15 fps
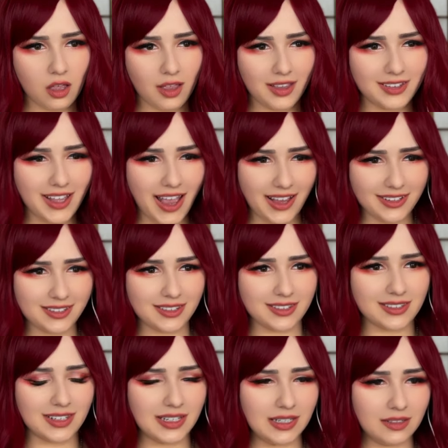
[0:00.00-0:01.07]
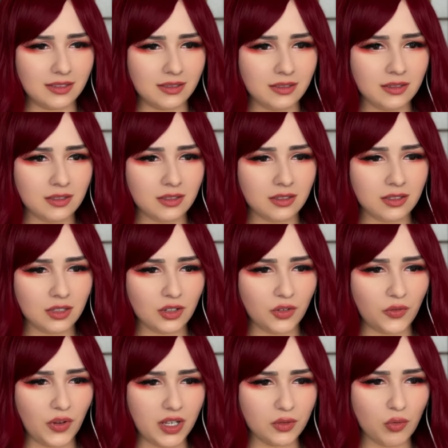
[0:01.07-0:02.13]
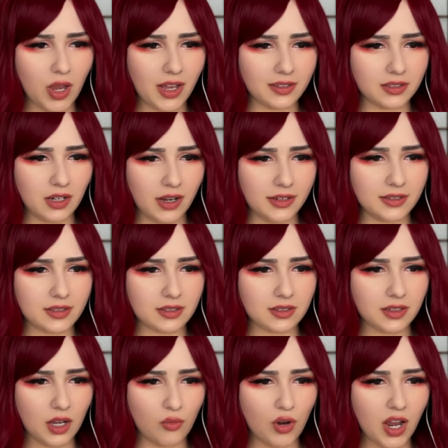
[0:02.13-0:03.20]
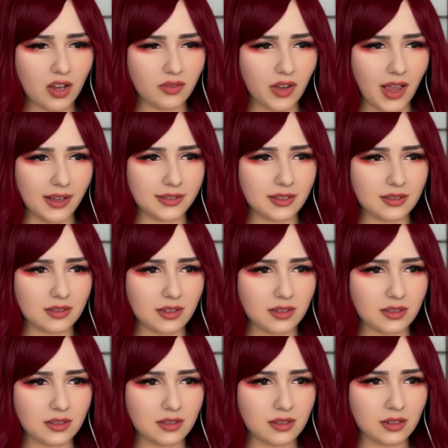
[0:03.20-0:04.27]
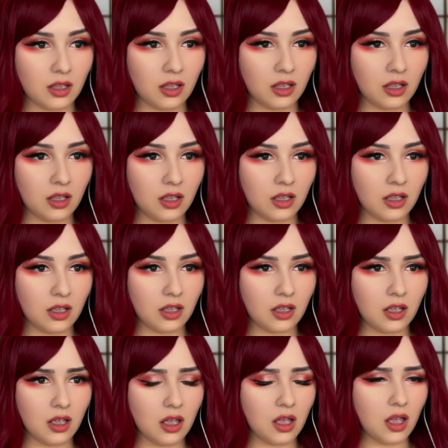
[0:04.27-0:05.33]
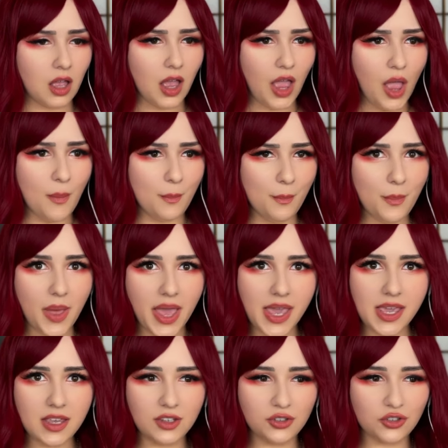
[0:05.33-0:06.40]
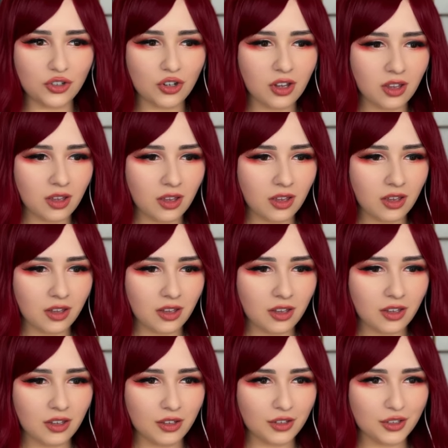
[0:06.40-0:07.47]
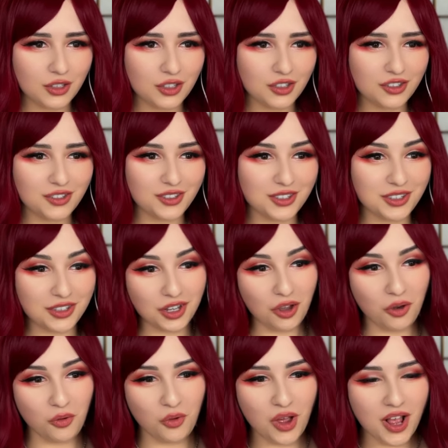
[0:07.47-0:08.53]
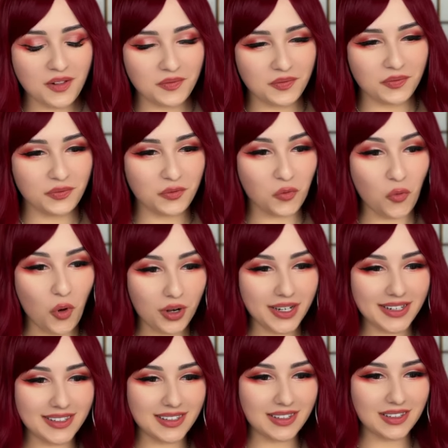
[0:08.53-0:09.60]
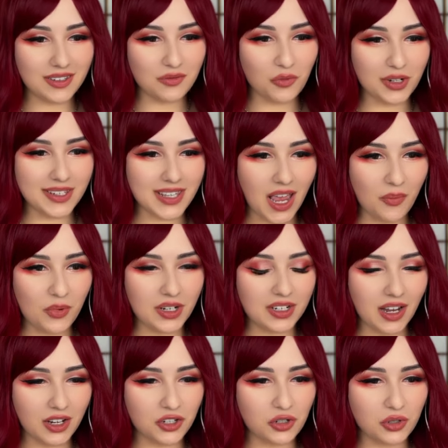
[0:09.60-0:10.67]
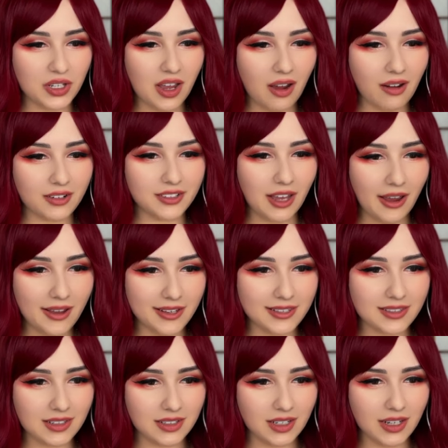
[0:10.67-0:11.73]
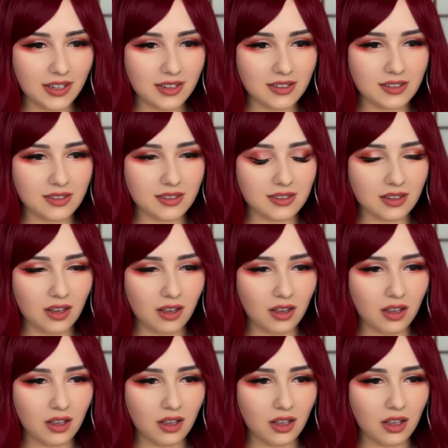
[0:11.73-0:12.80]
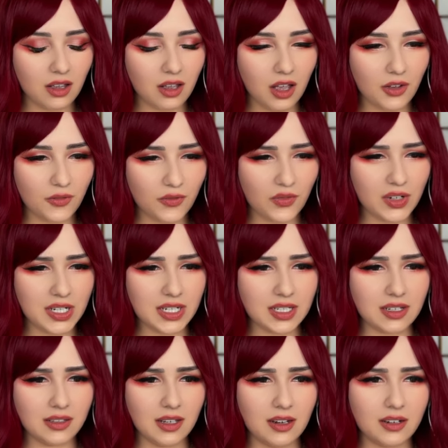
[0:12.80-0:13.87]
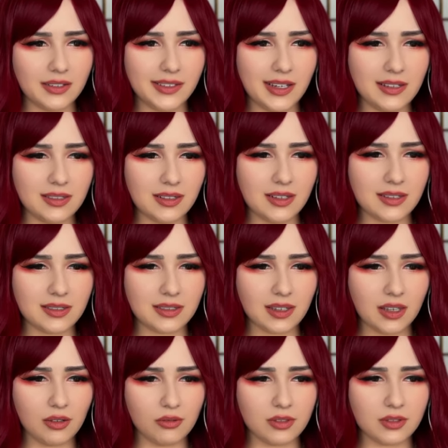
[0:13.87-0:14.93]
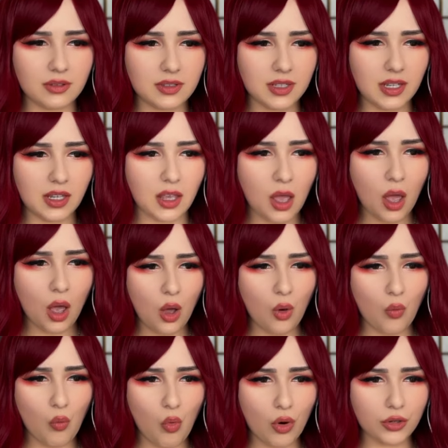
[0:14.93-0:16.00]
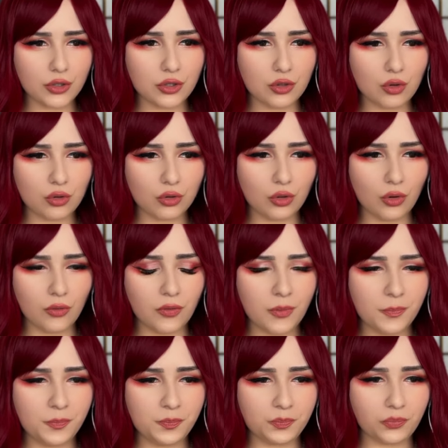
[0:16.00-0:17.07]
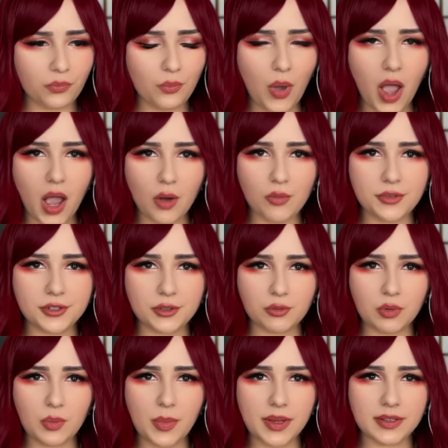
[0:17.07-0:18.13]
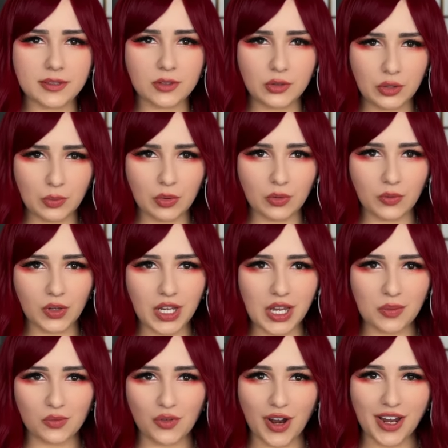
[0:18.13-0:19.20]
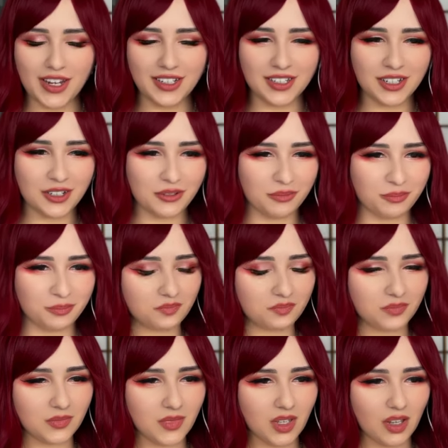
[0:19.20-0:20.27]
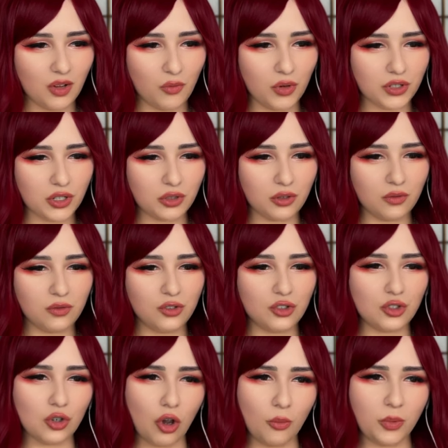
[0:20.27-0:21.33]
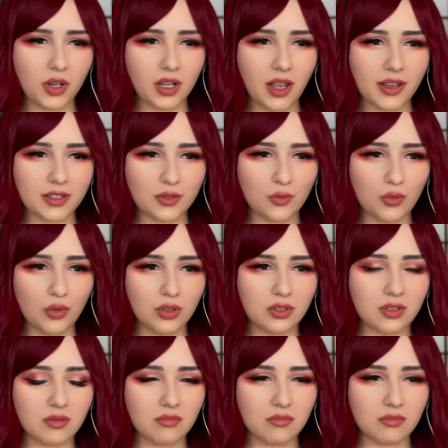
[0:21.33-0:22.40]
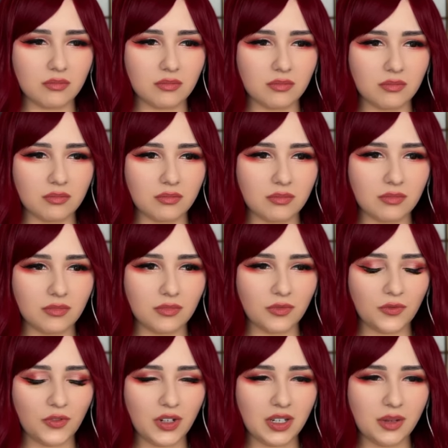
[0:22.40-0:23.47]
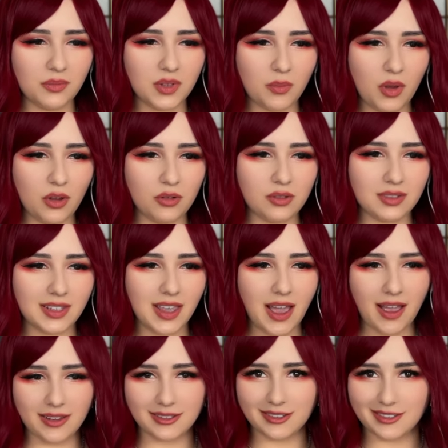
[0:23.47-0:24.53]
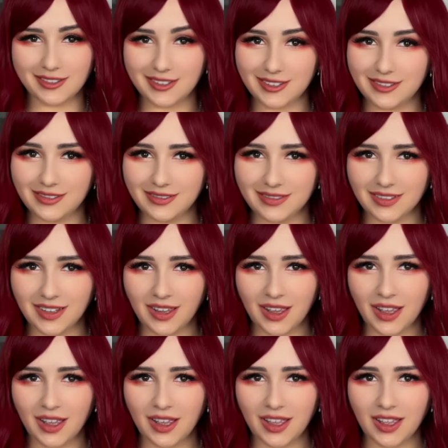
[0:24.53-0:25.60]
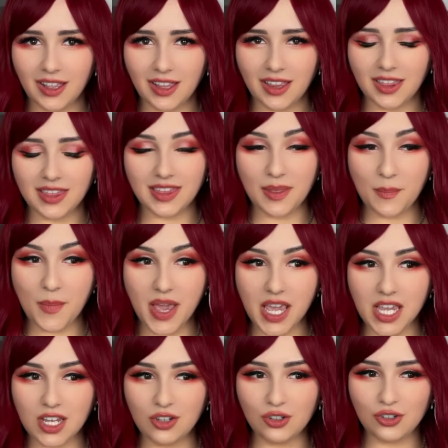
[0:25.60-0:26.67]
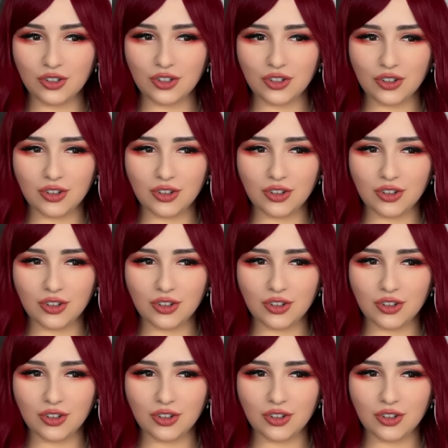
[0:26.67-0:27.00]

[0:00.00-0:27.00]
An assassin! First we had knights, now we have assassins. A mage? So, what is happening actually? They are testing his affinity, they are testing his skills to see what sort of powers would be best suitable for him, right? What sort of job class would fit him the most? The assassin? The mage?